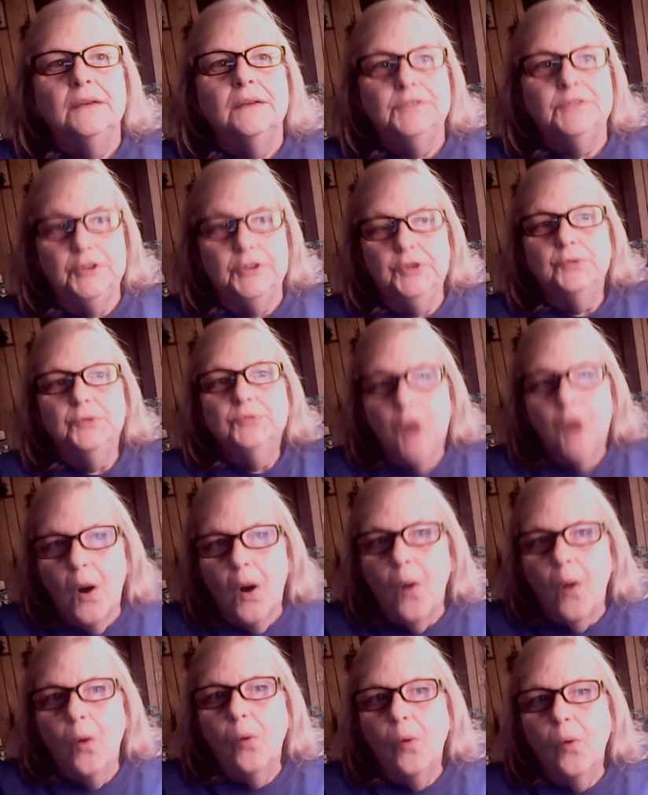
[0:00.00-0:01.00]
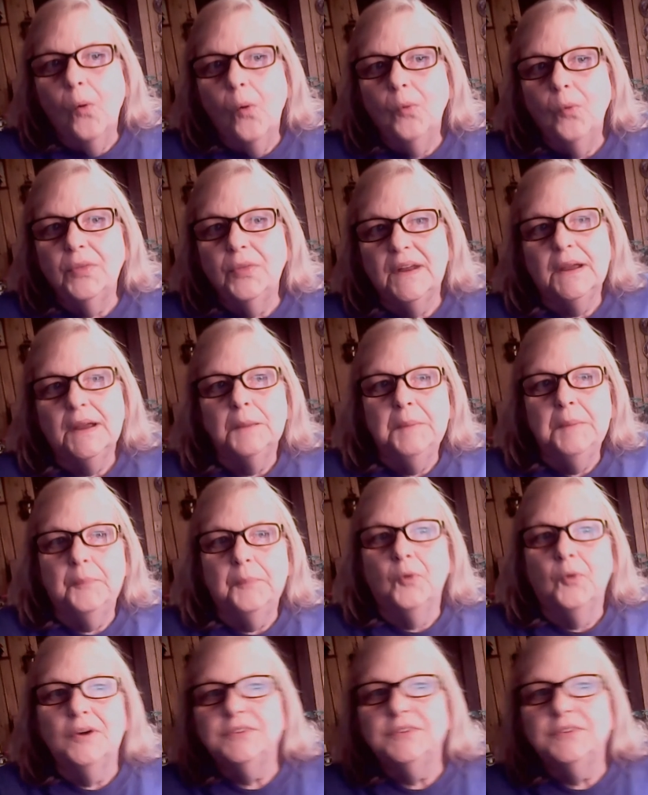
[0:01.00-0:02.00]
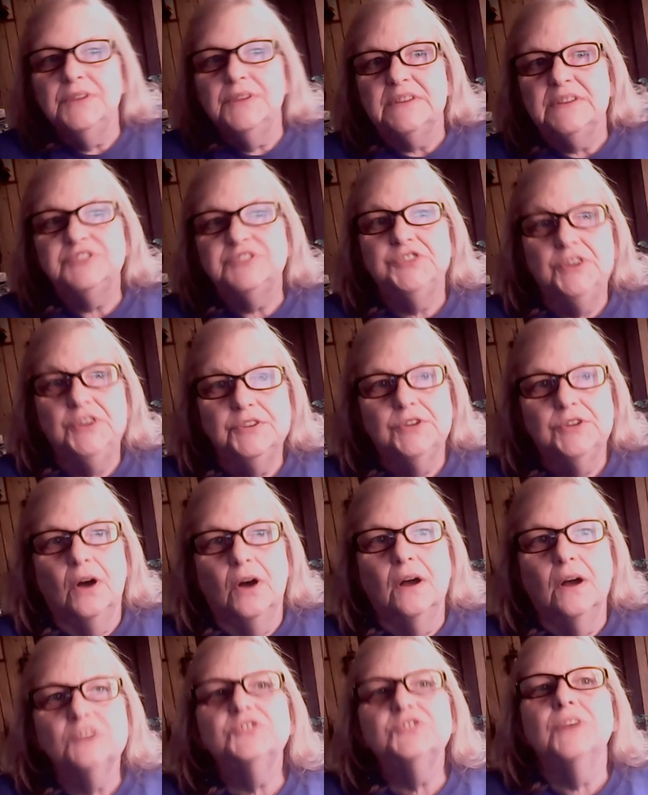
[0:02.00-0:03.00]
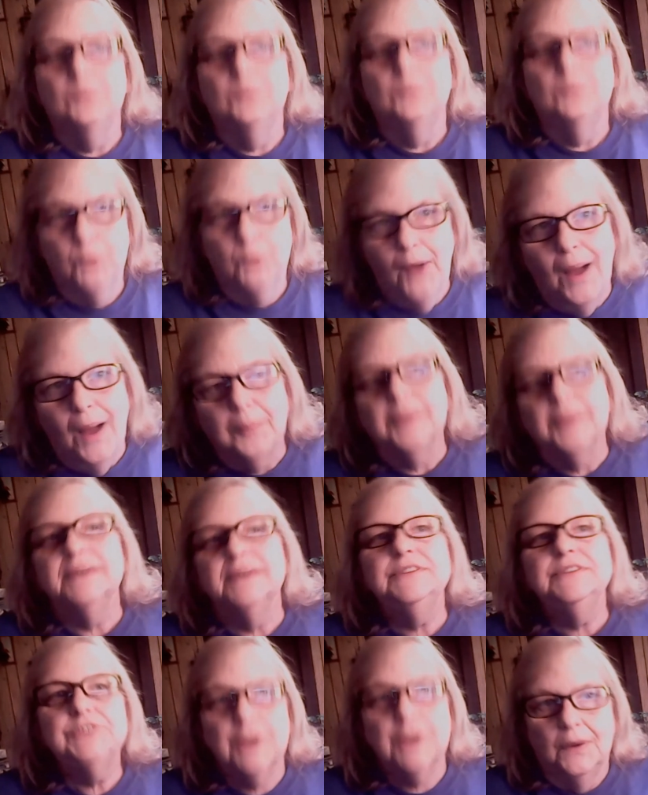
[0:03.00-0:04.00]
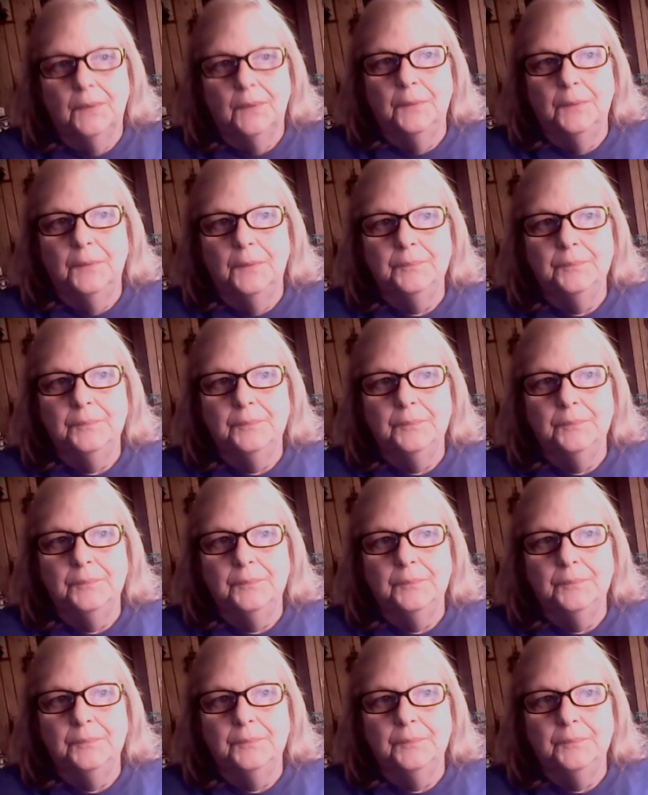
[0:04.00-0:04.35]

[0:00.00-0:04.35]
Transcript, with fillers: Do you know that it can be poisonous to your dogs? Probably so.